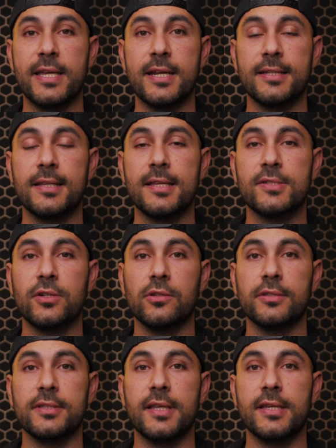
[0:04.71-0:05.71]
year that I
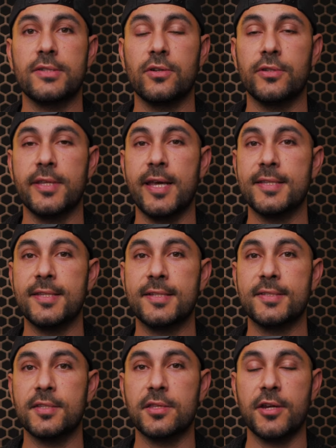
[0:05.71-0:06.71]
sold the Sony
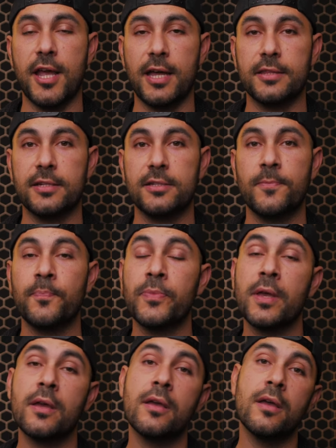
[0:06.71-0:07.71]
a6300,
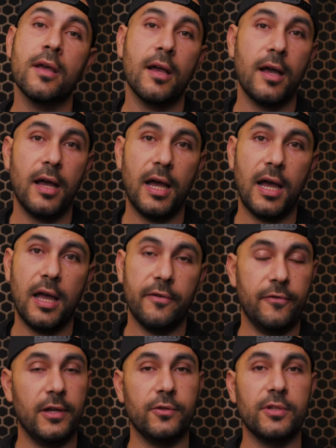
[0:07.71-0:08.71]
I
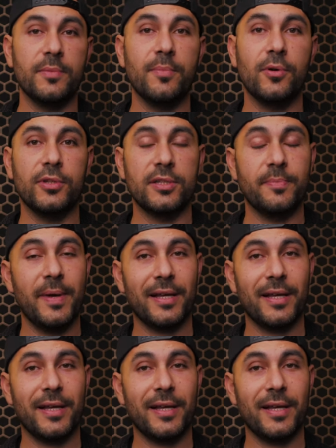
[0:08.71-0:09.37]
finally bought it